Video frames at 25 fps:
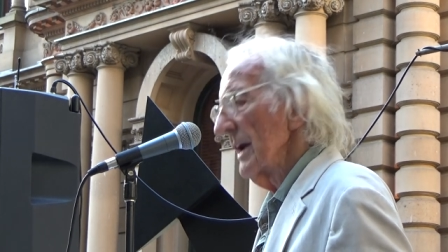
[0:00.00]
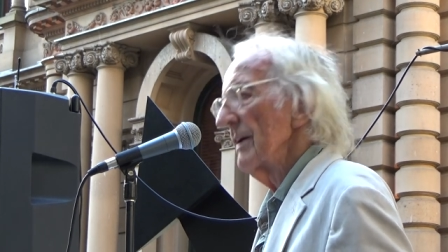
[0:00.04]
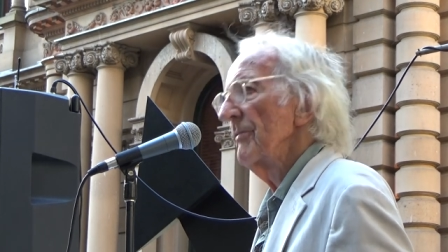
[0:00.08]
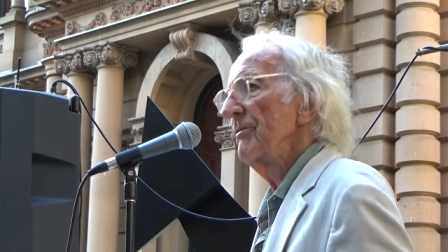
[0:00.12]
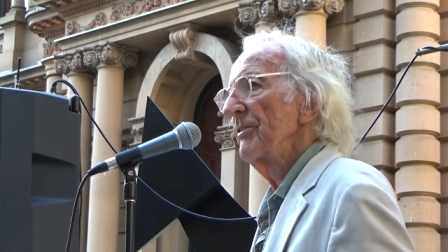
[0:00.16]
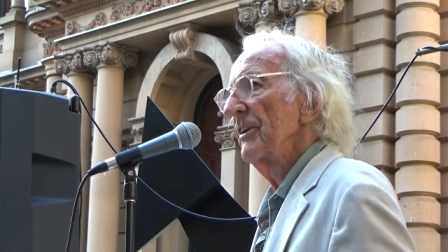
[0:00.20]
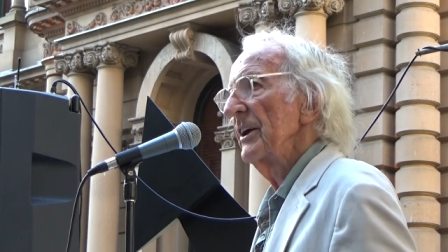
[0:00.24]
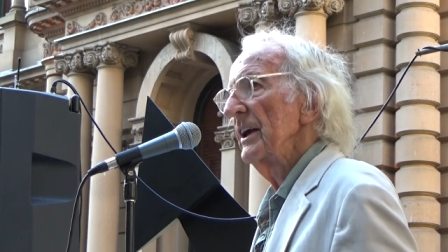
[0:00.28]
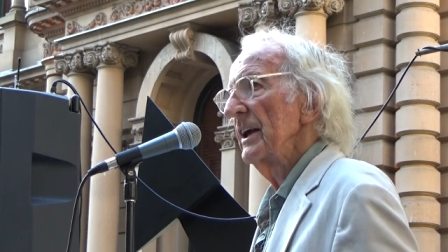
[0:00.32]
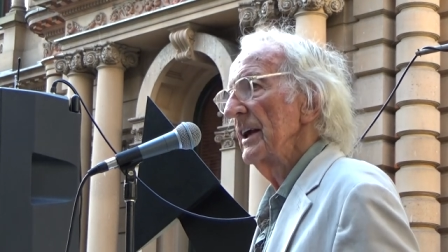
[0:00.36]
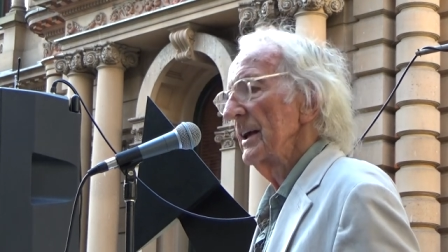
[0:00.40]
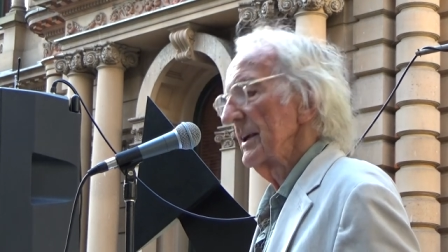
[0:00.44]

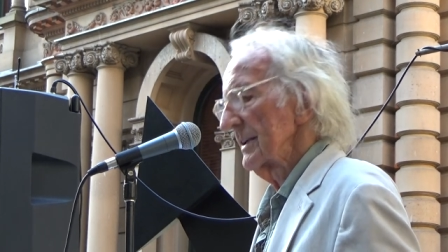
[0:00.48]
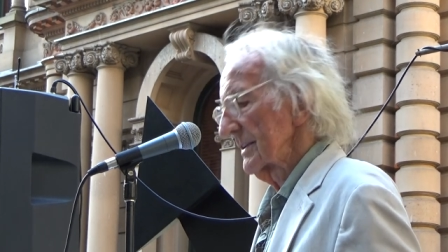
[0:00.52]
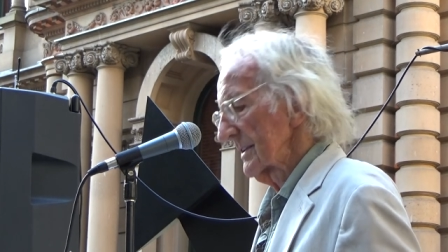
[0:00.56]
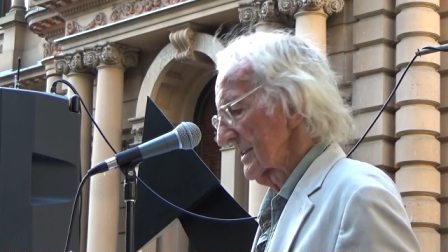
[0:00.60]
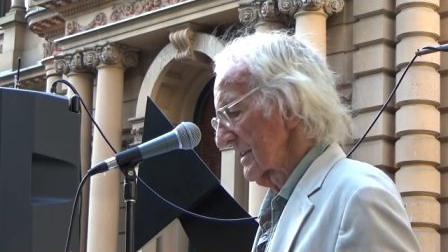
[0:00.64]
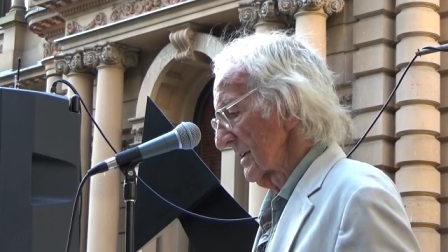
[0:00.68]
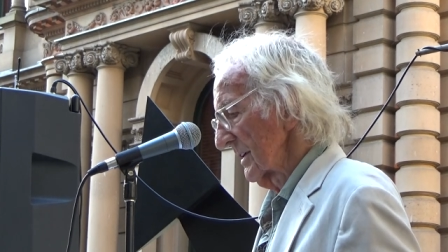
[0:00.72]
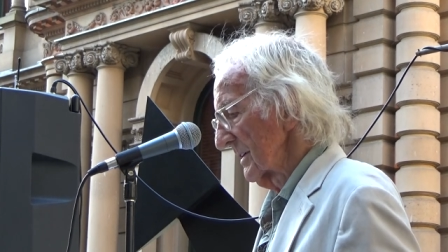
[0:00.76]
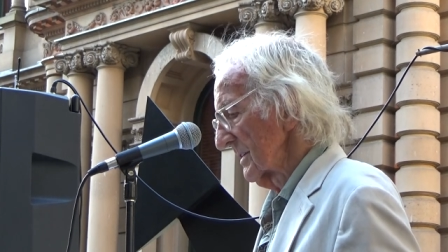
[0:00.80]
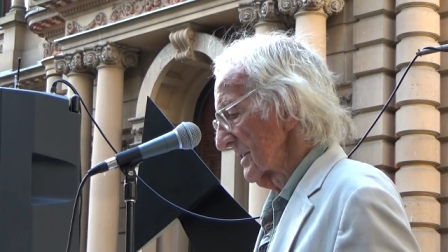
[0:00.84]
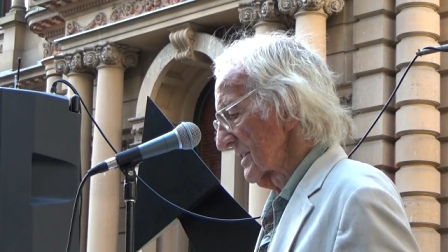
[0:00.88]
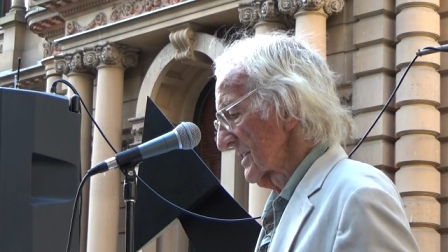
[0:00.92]
if he
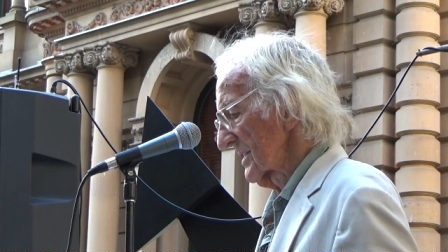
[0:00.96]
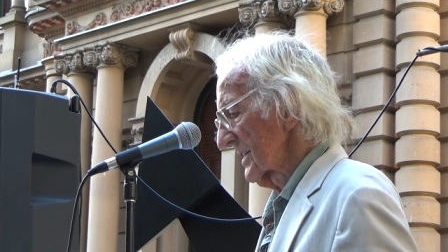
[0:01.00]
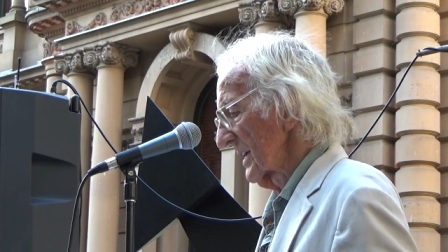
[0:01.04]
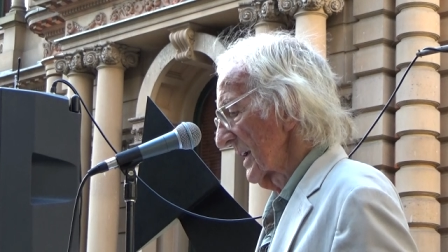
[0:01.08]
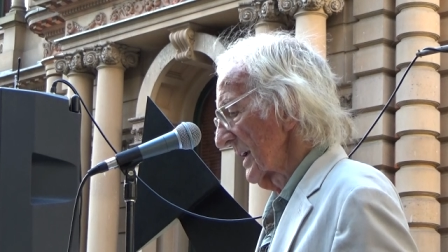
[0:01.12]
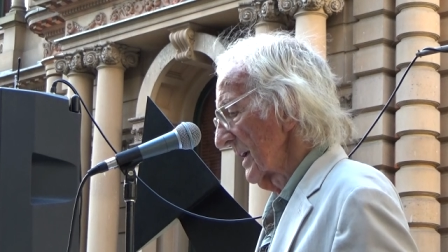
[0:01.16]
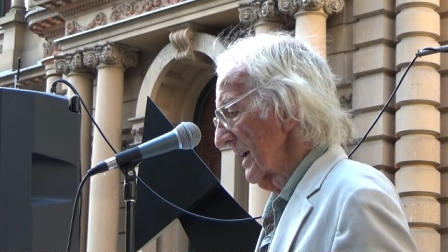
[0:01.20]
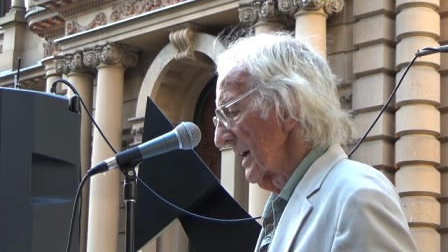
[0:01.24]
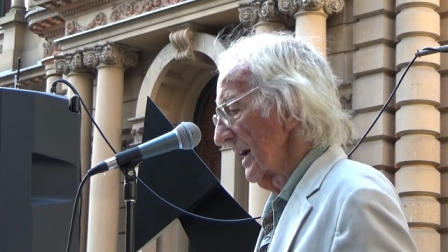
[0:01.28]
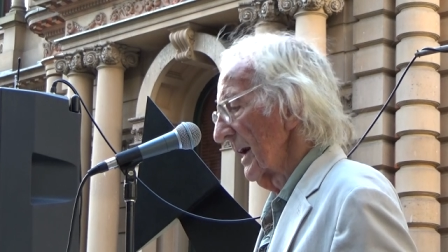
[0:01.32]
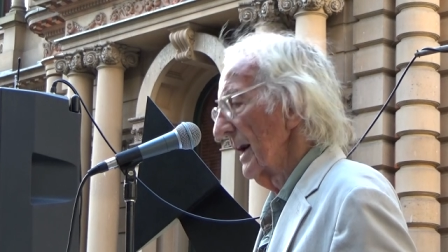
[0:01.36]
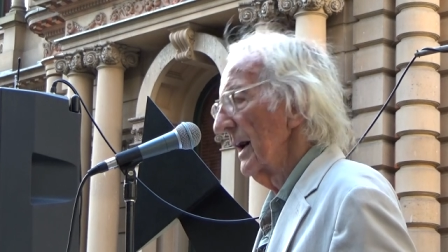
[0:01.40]
is
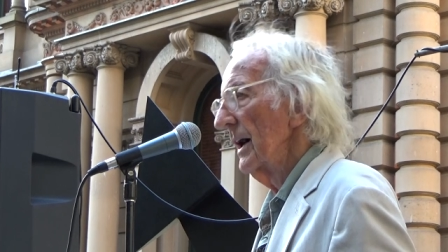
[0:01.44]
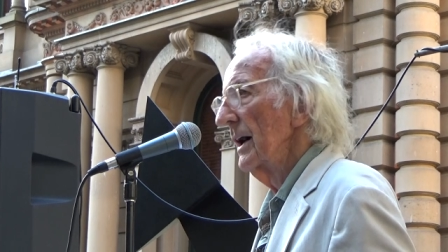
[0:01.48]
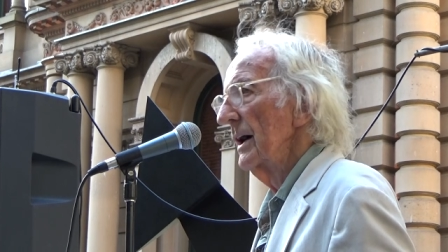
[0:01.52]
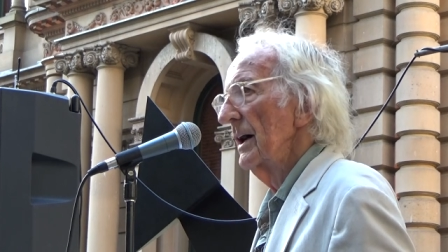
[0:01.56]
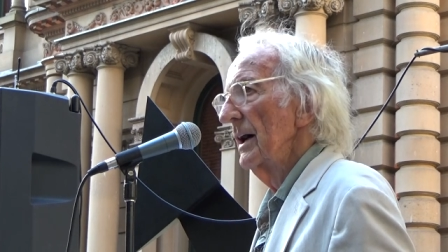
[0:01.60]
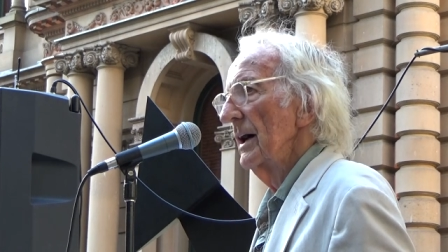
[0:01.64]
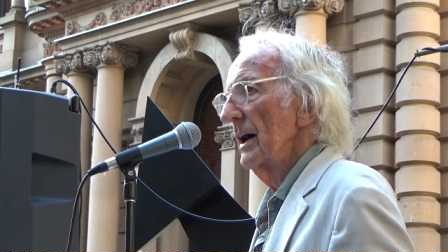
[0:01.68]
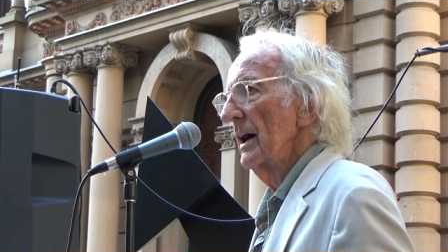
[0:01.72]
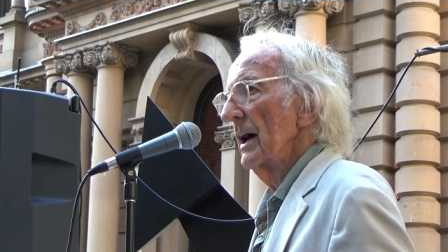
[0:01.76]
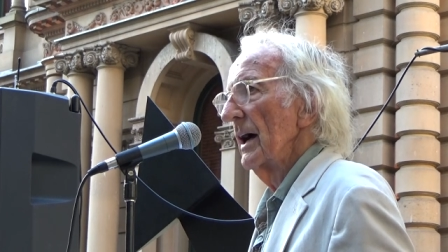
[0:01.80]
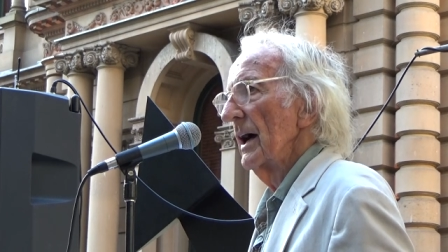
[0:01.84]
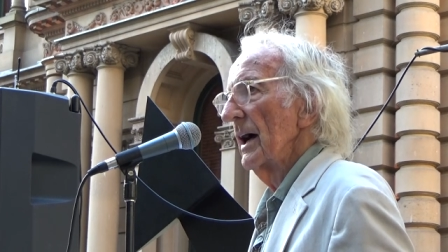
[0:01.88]
sincere,
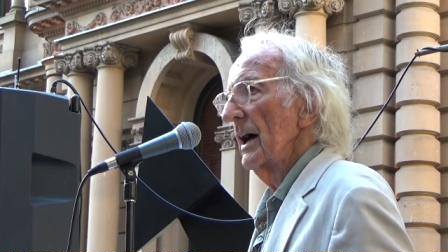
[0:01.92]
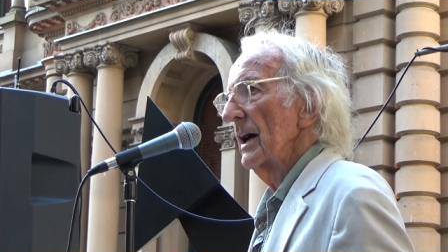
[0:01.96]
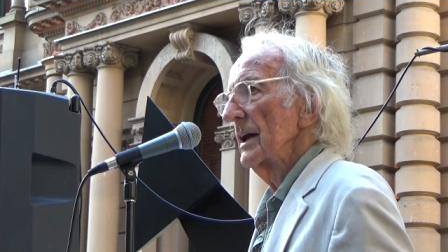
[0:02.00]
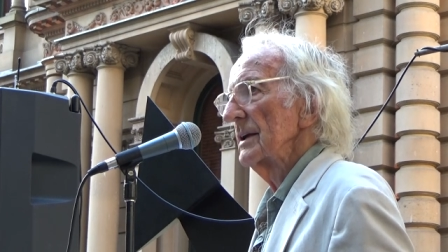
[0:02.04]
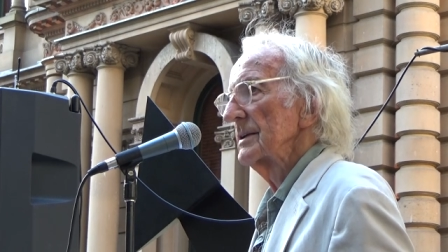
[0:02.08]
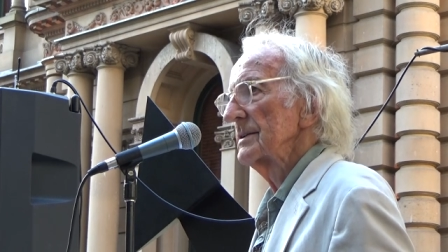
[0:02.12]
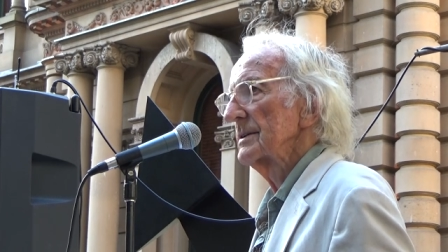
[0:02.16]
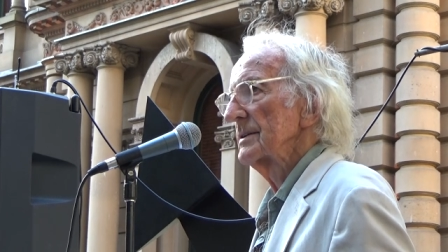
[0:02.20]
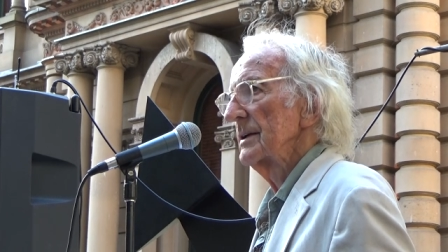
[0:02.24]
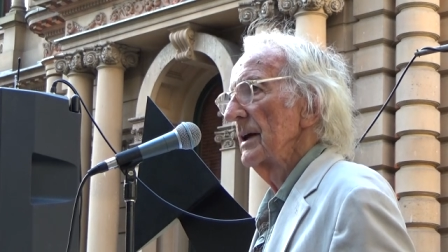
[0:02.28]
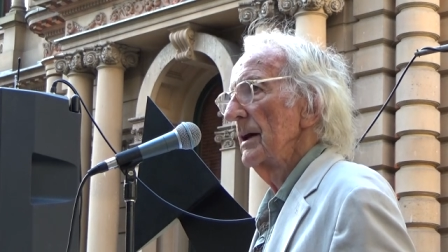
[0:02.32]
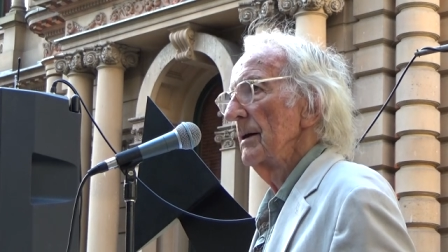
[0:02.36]

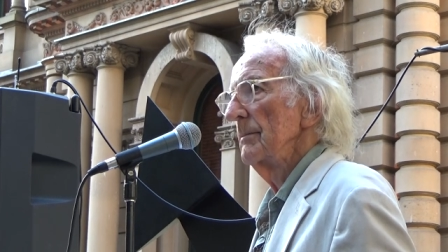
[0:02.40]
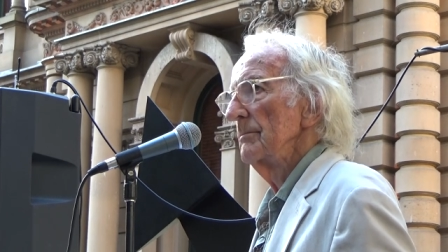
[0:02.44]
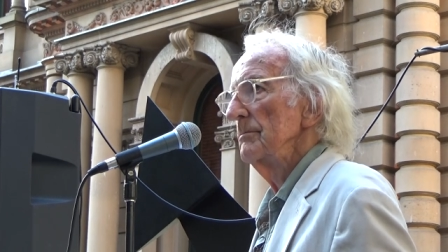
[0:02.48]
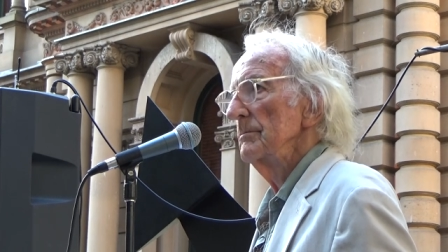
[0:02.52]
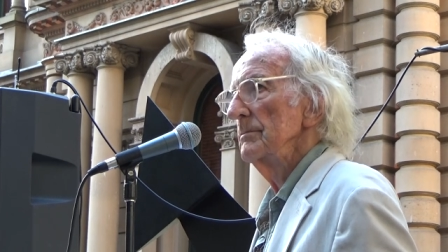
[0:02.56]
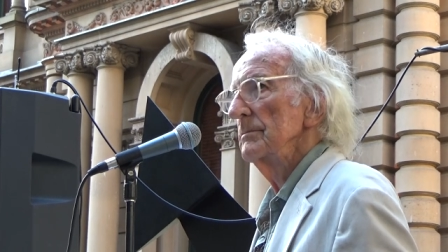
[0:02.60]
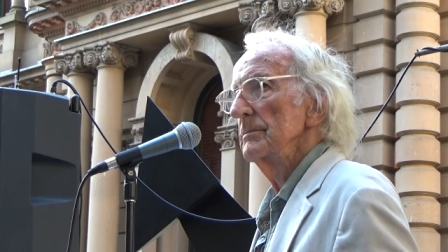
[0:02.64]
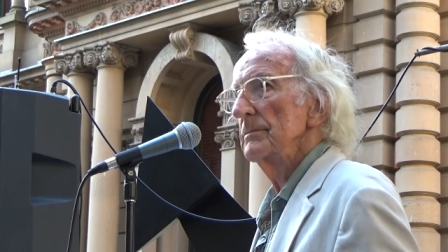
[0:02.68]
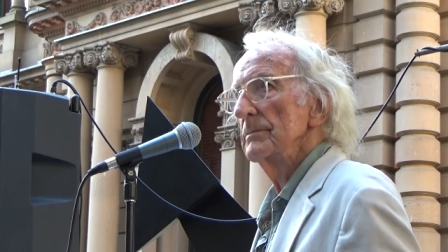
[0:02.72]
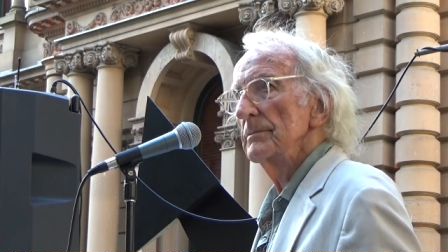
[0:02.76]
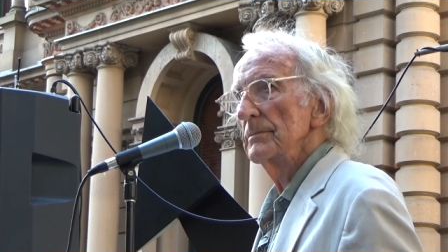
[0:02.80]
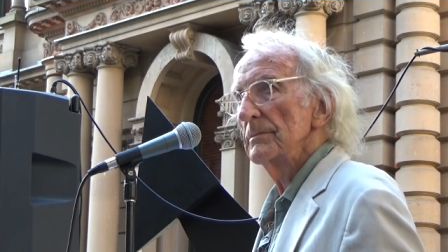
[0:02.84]
as
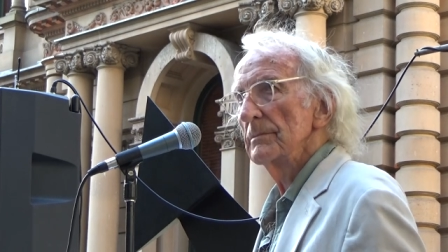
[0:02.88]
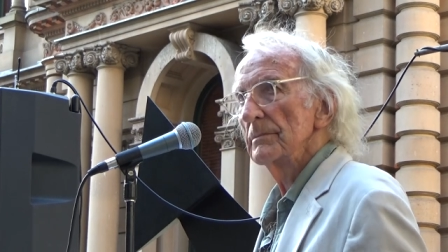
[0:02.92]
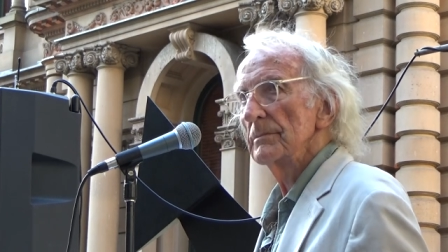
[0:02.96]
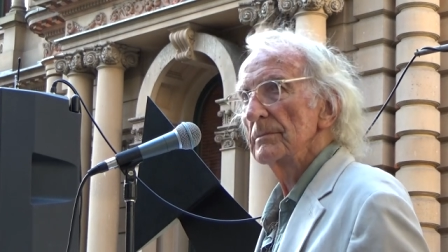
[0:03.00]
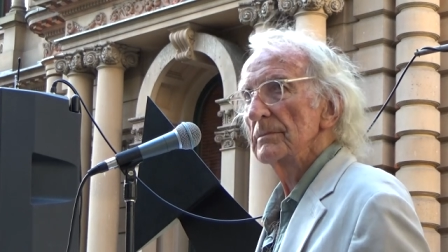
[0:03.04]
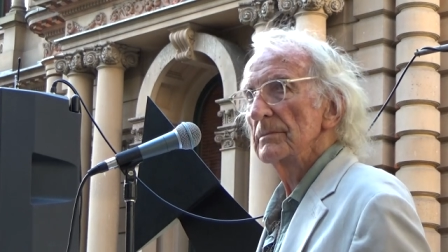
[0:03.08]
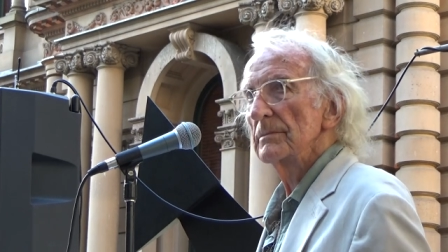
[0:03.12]
some